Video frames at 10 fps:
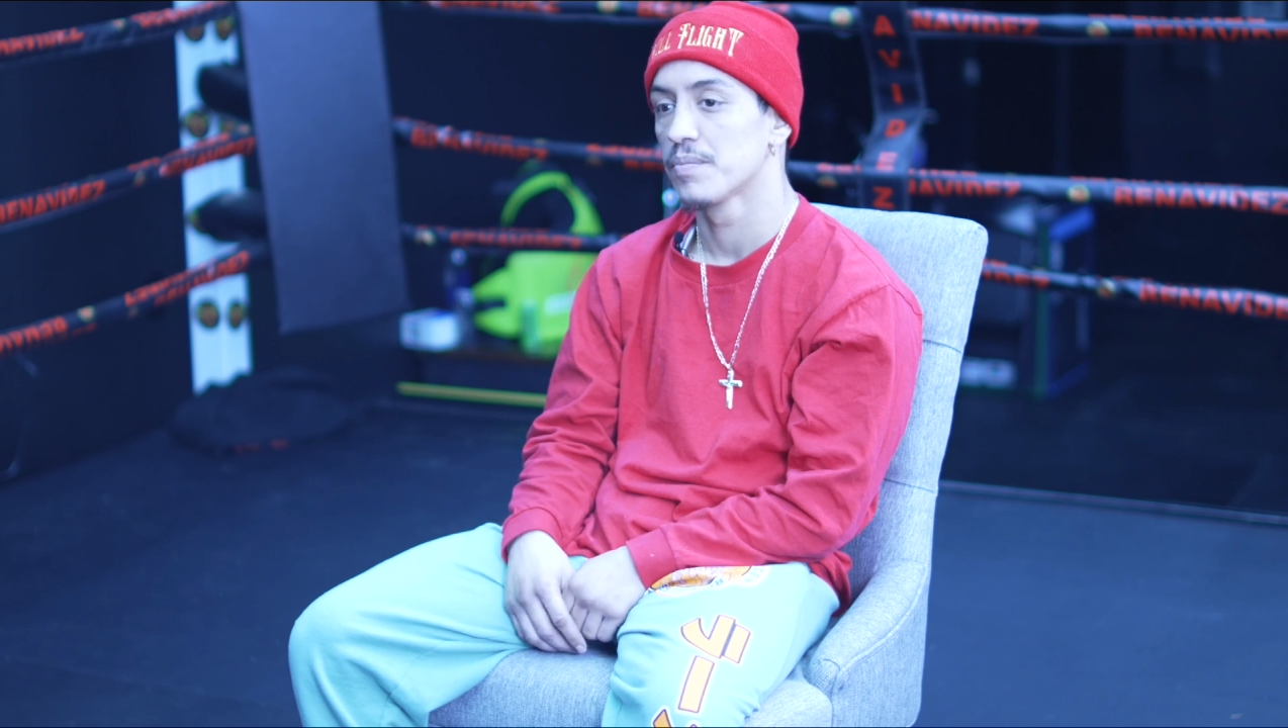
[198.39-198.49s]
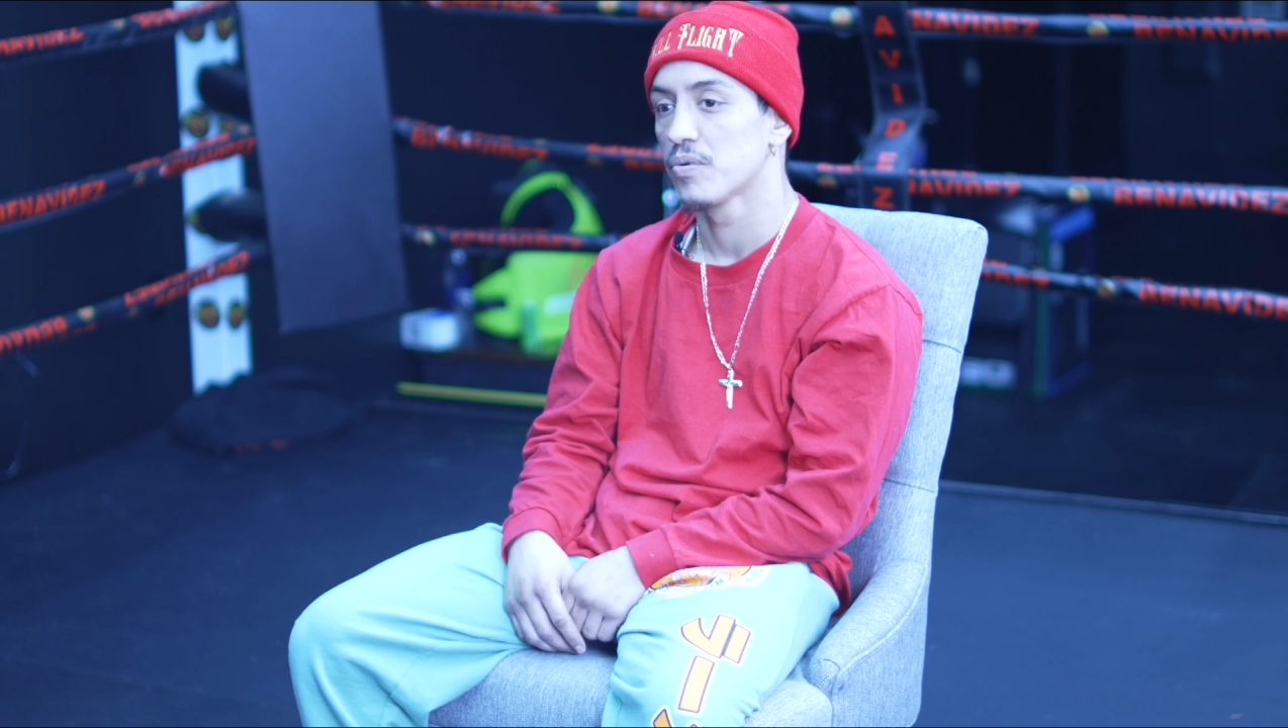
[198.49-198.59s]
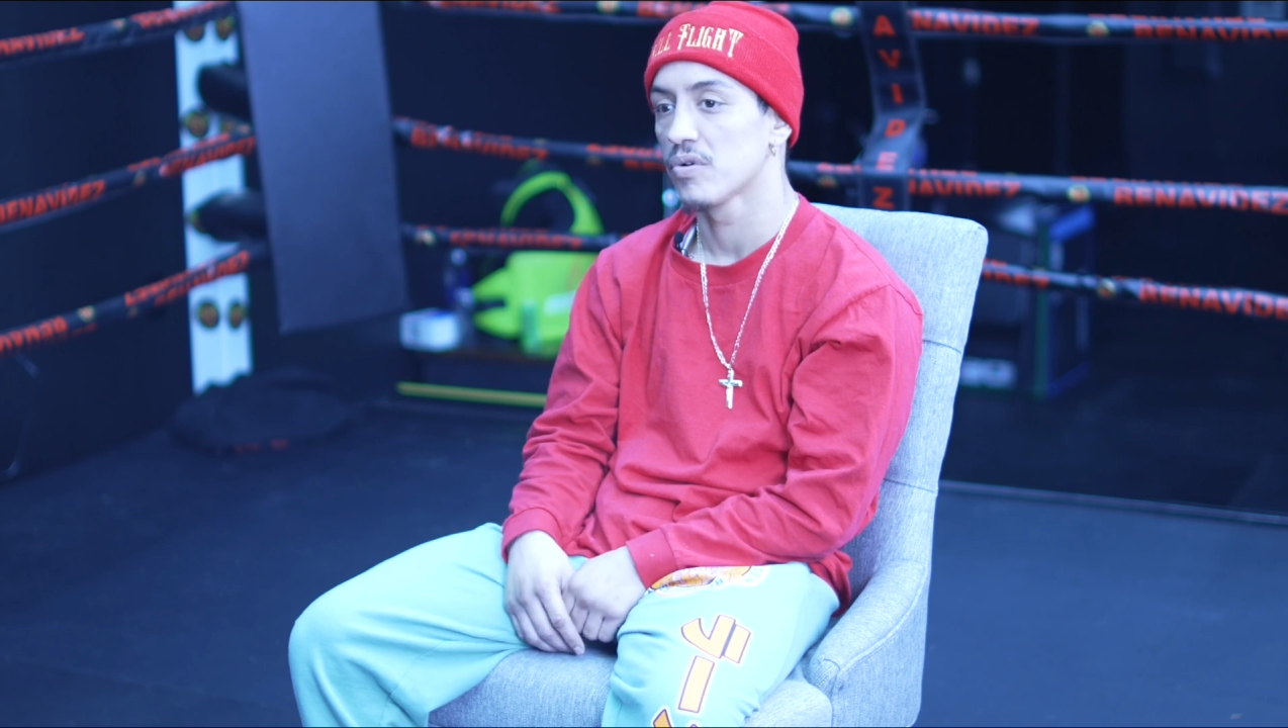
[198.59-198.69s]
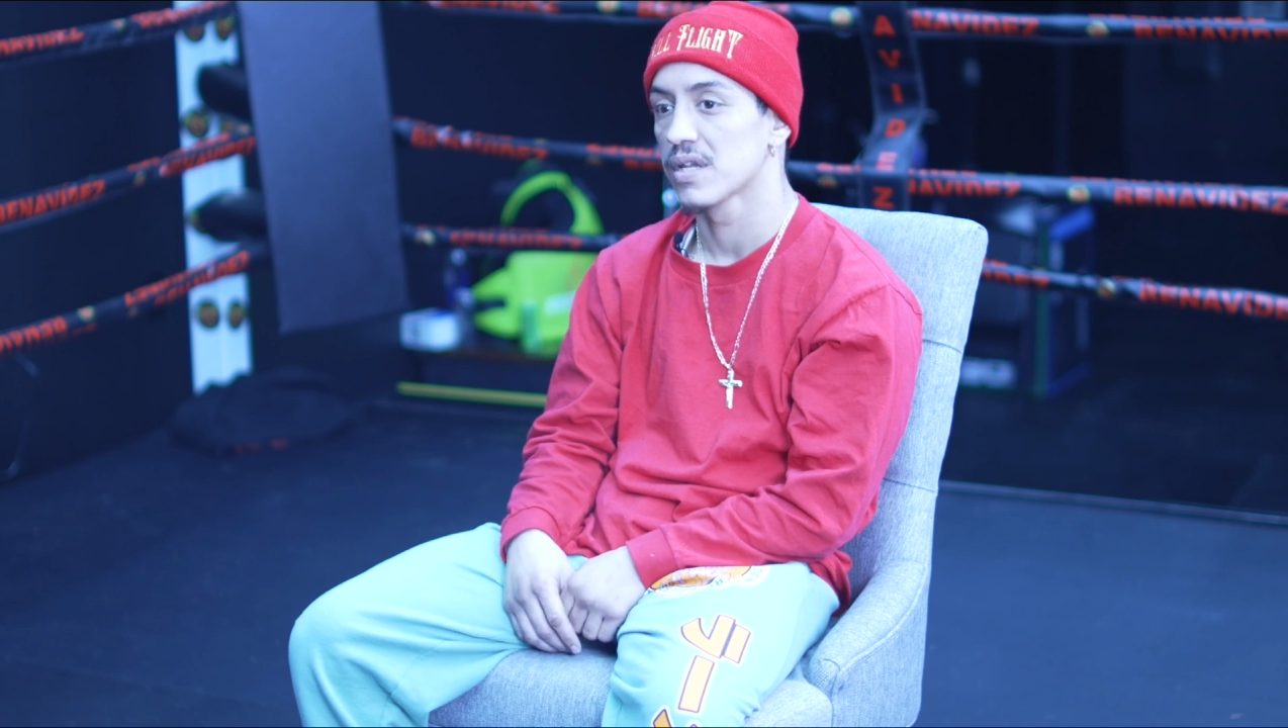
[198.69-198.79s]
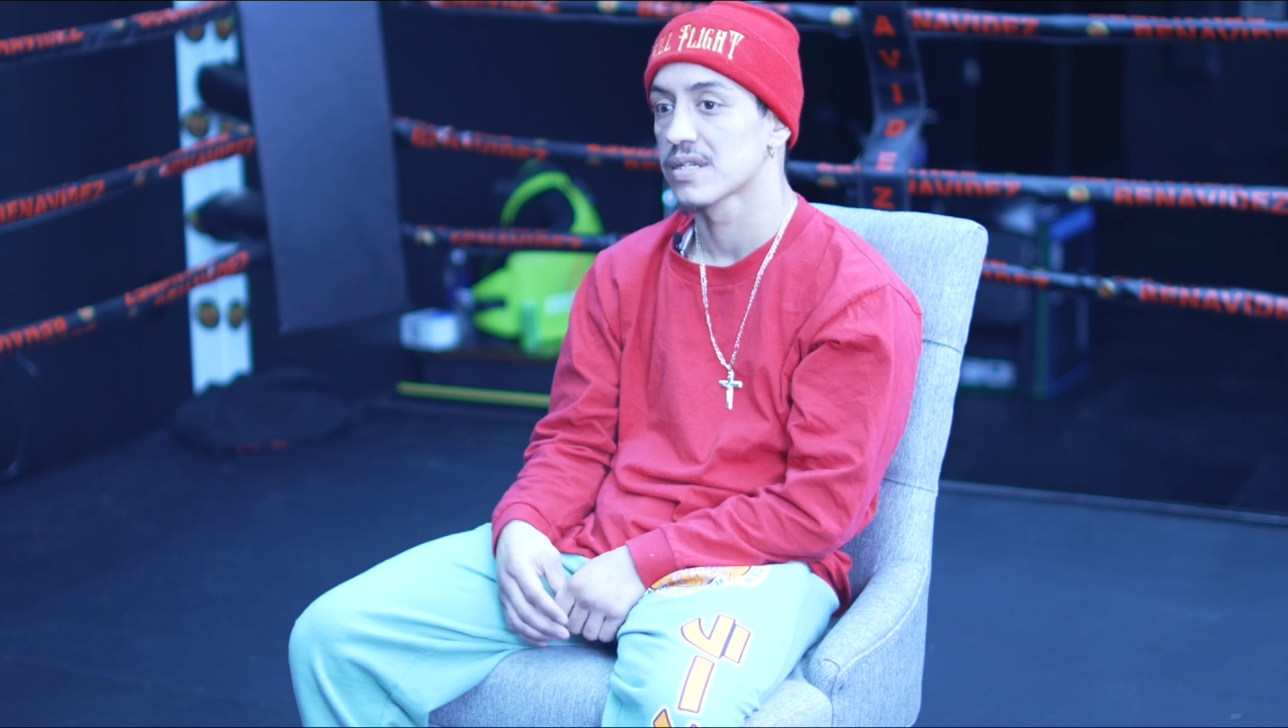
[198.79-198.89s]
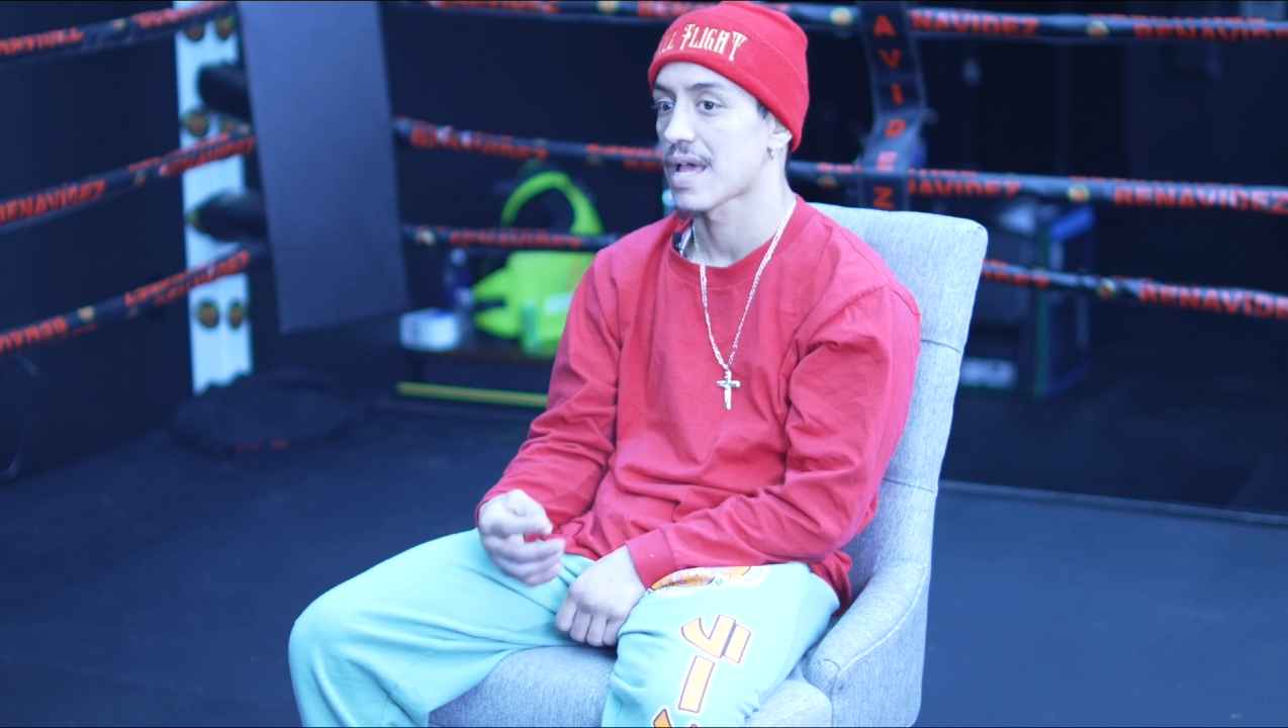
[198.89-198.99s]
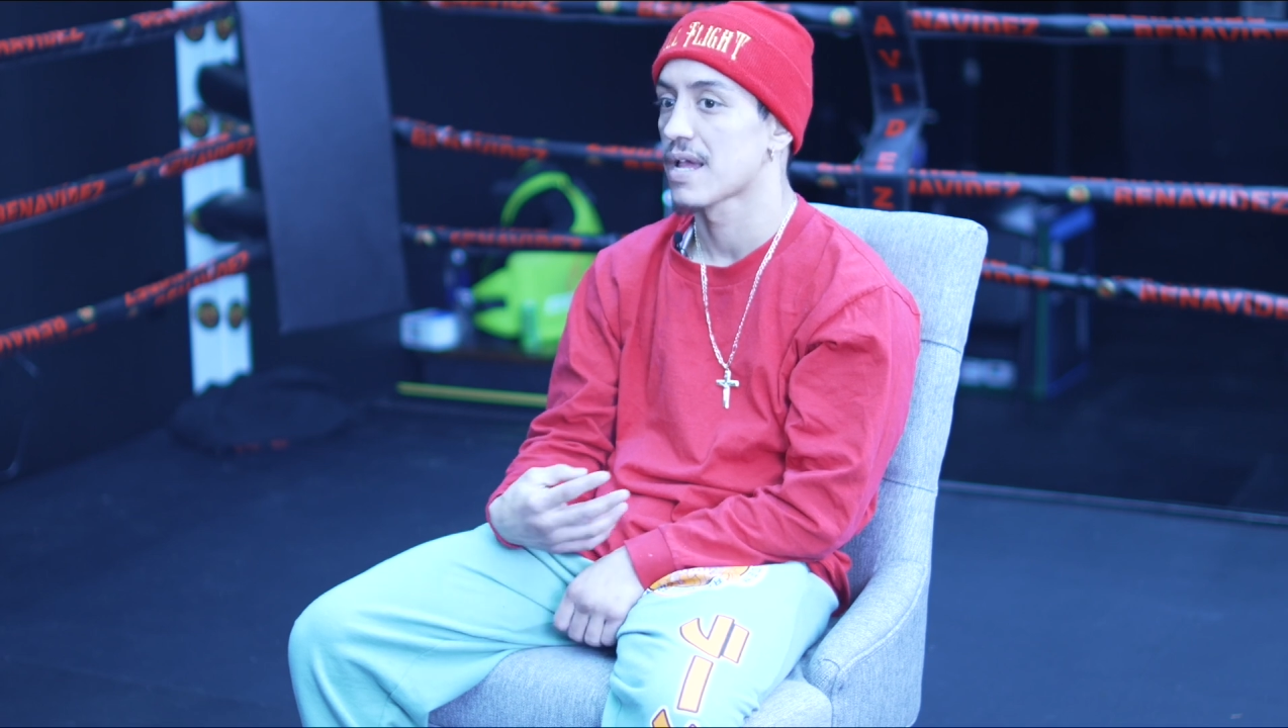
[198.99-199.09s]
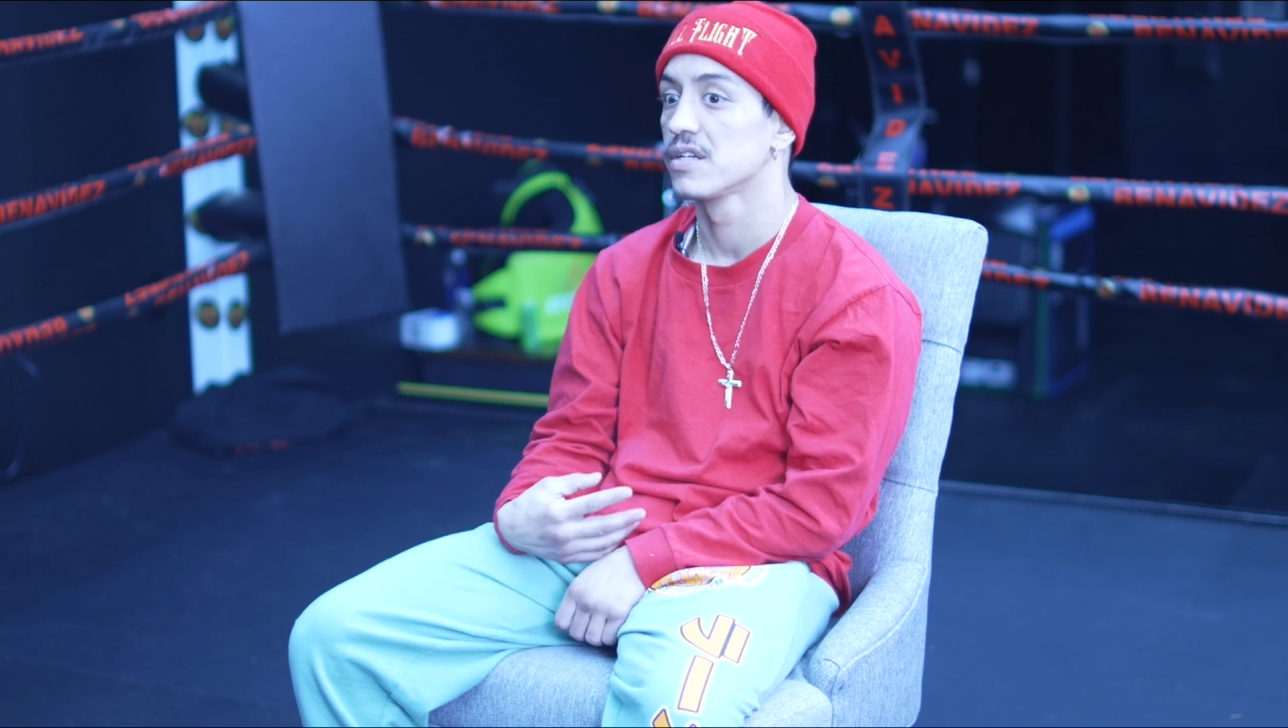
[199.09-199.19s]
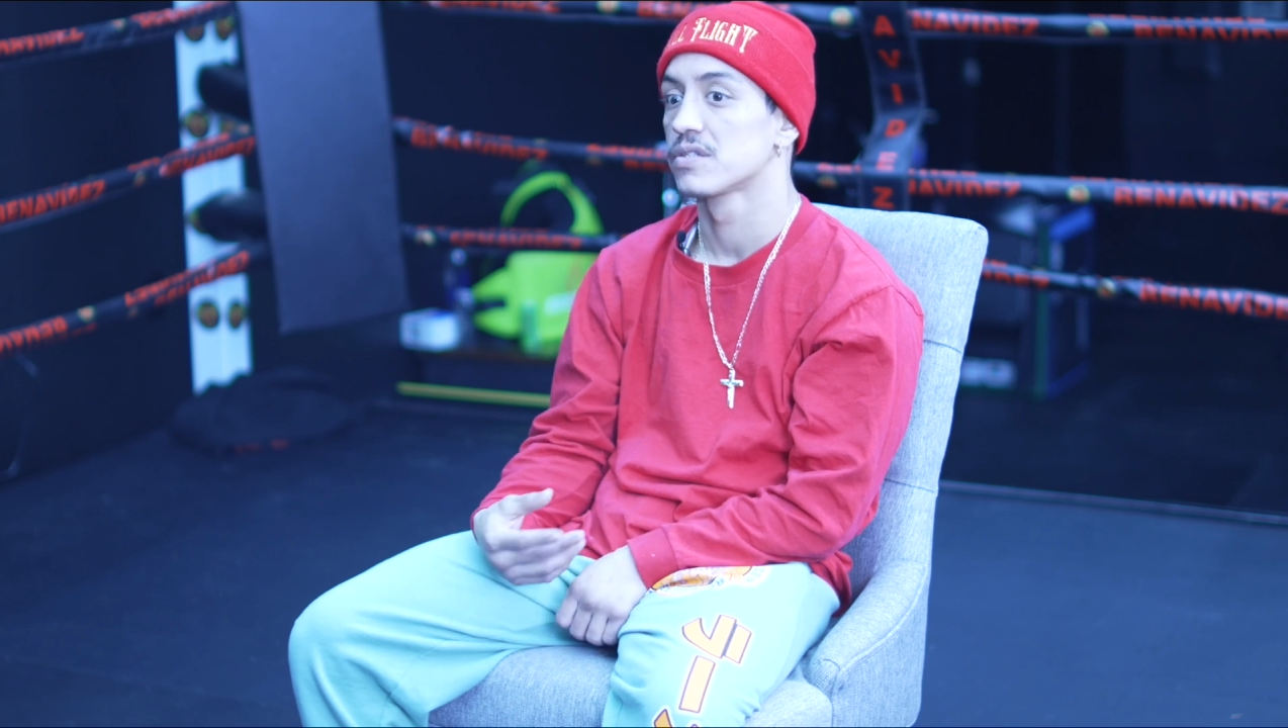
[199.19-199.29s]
be a bully because I